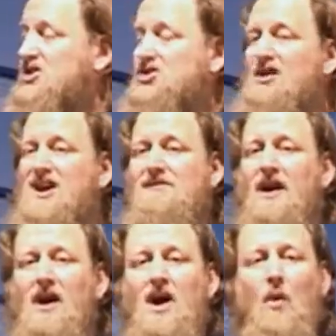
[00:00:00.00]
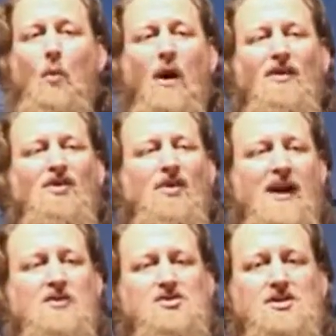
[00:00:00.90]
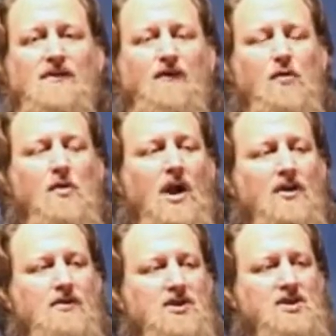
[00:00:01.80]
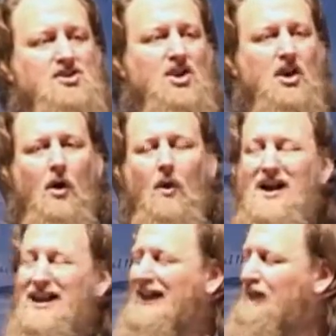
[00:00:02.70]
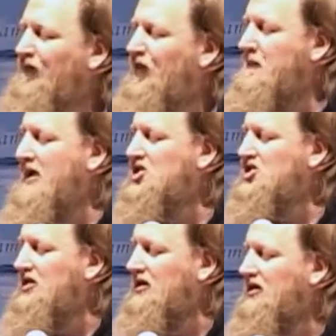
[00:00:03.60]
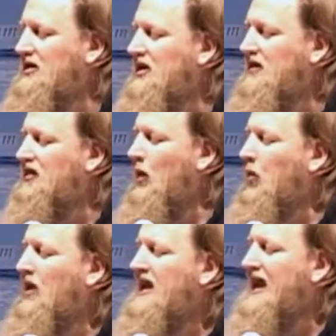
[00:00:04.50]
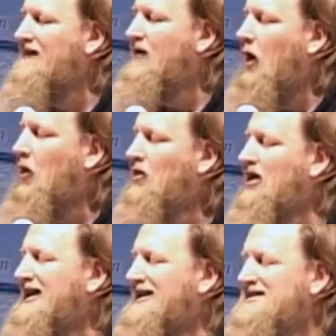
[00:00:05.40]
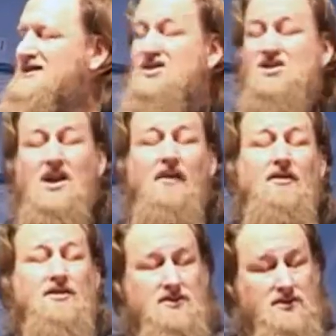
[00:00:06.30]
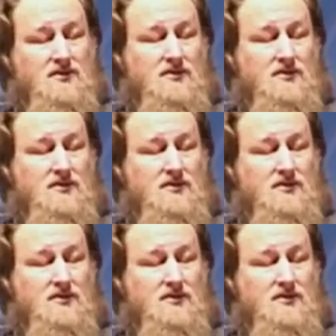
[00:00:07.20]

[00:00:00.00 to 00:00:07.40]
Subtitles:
describing 1,400 years ago information that we have only discovered